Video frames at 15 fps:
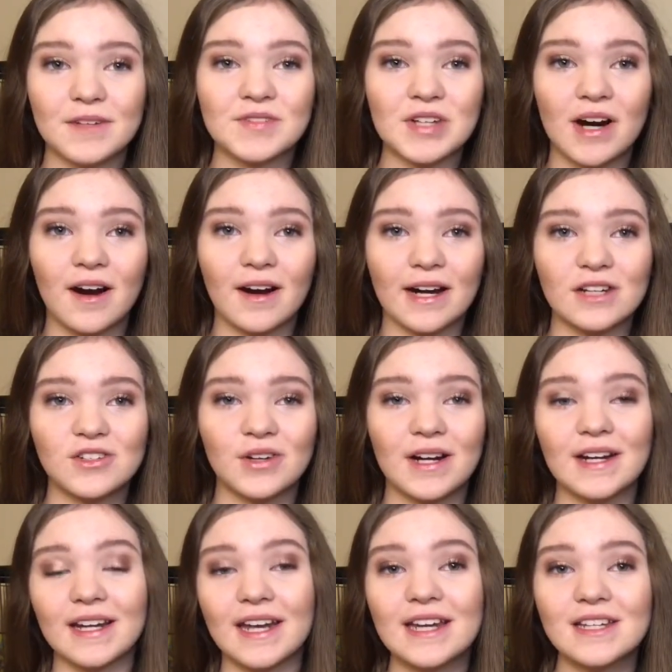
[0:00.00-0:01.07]
of target
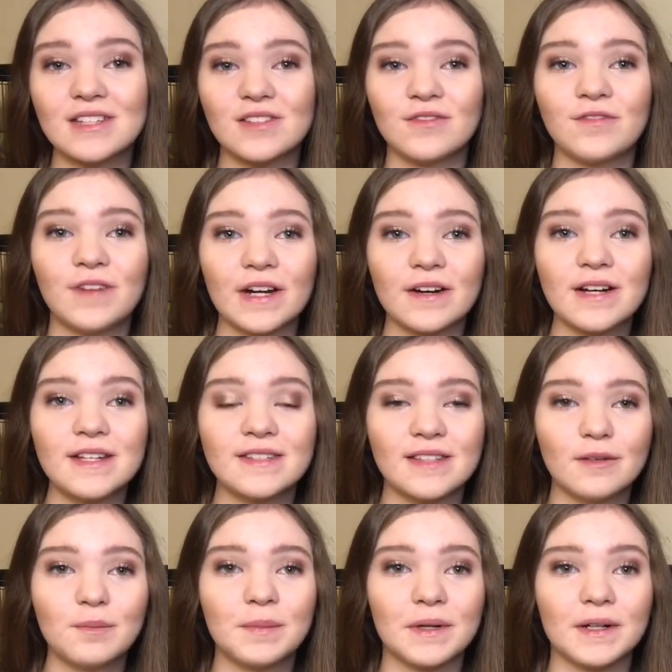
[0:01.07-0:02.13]
training is very
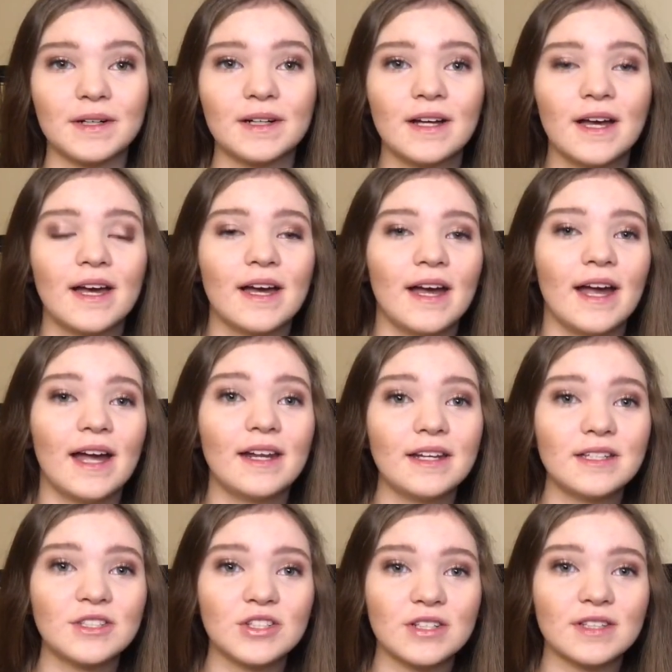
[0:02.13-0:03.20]
simple. It
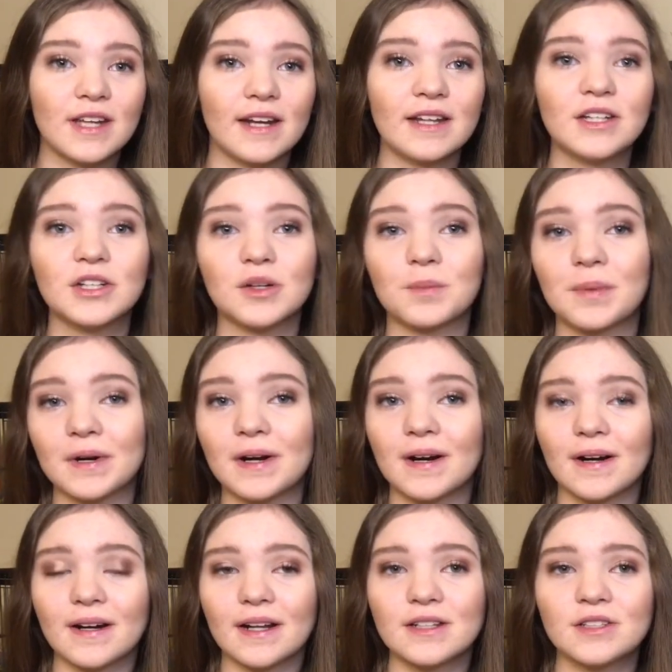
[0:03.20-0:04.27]
is just getting your
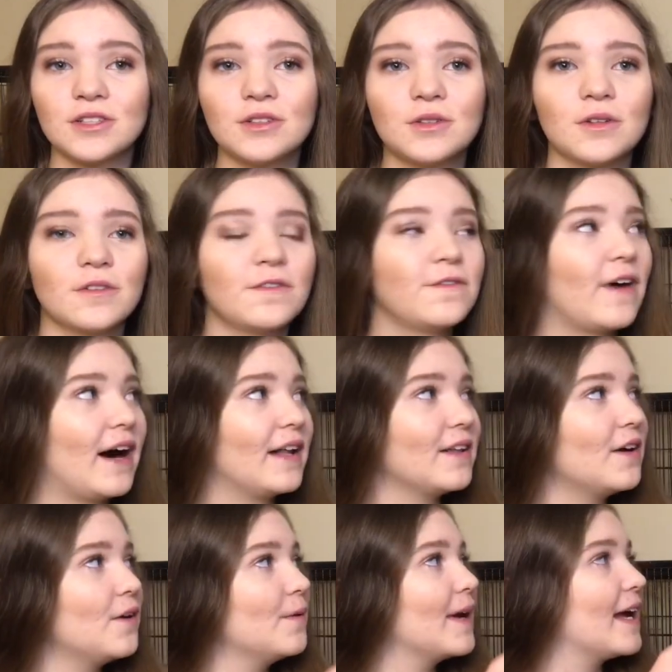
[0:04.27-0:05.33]
bird to
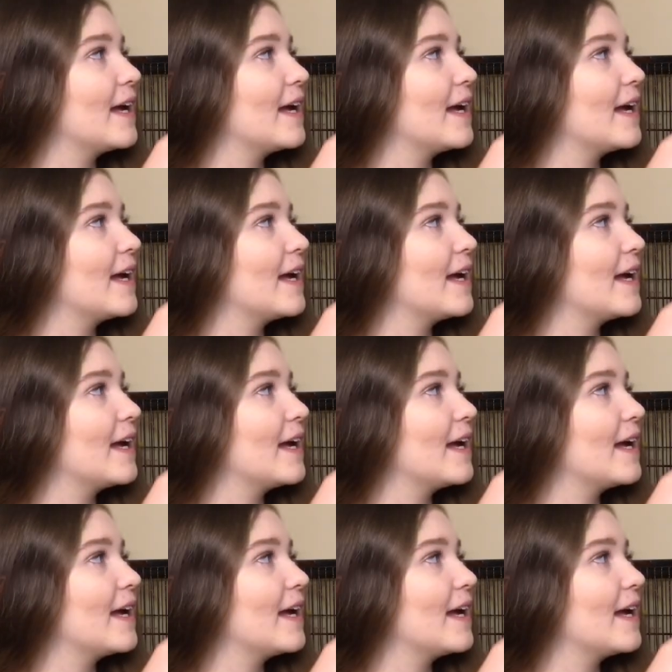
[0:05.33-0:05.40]
follow